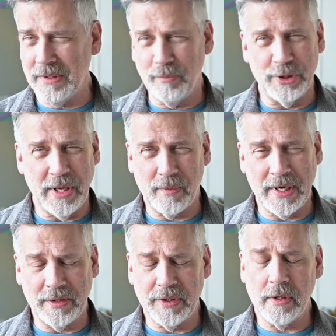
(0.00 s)
just going to put that
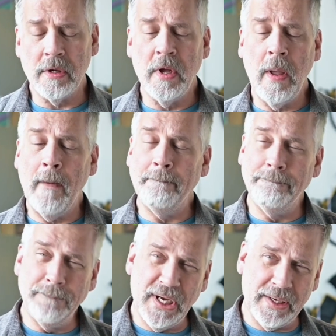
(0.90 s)
right out there.
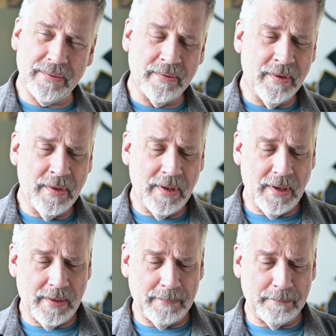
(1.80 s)
But
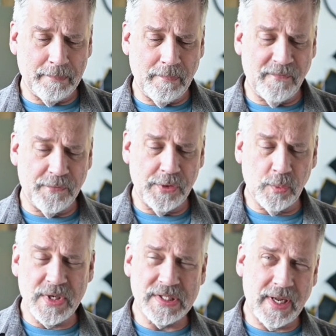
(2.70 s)
for
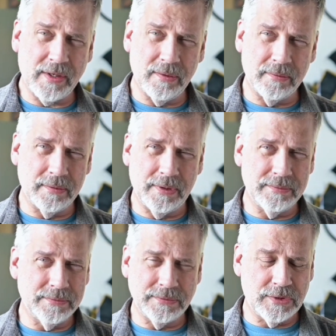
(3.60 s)
the recycle
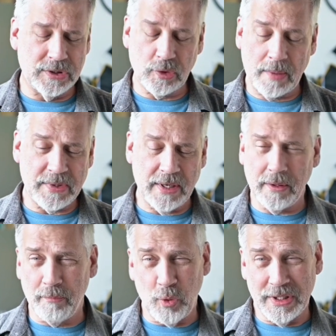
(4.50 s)
to drop
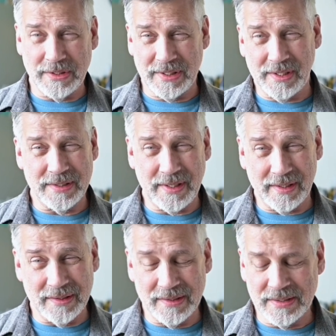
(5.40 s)
down to 0.6
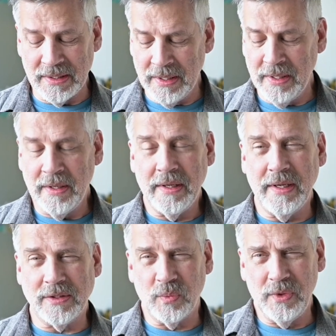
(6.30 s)
seconds,
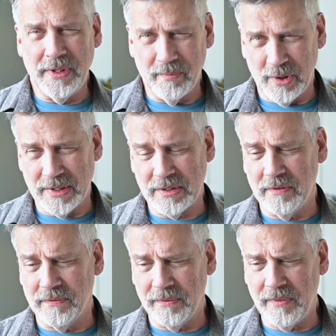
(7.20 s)
it's really
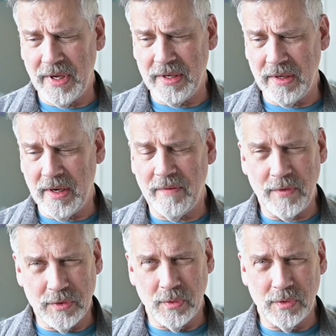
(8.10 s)
impressive. And
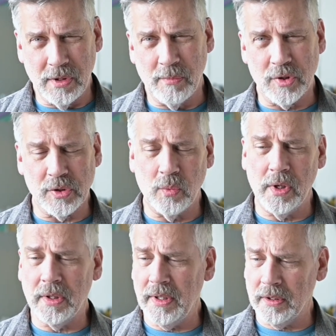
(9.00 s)
if you're doing commercial
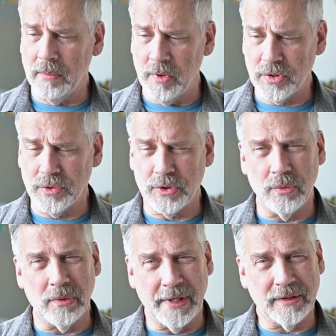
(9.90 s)
work in a commercial
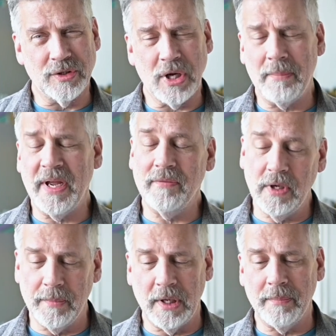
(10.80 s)
shoot, like the job I
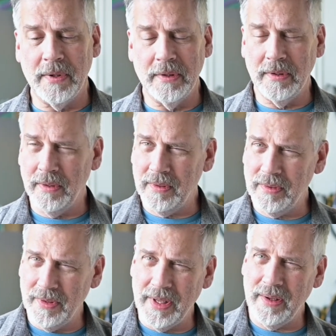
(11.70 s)
have coming up,
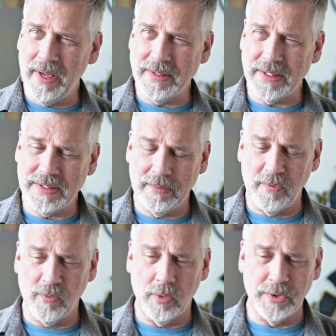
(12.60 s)
as I
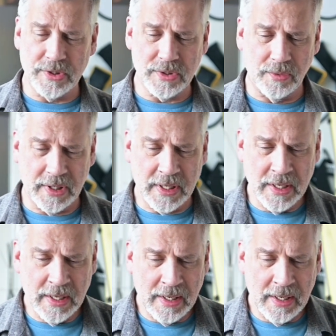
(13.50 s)
said before with the Sony,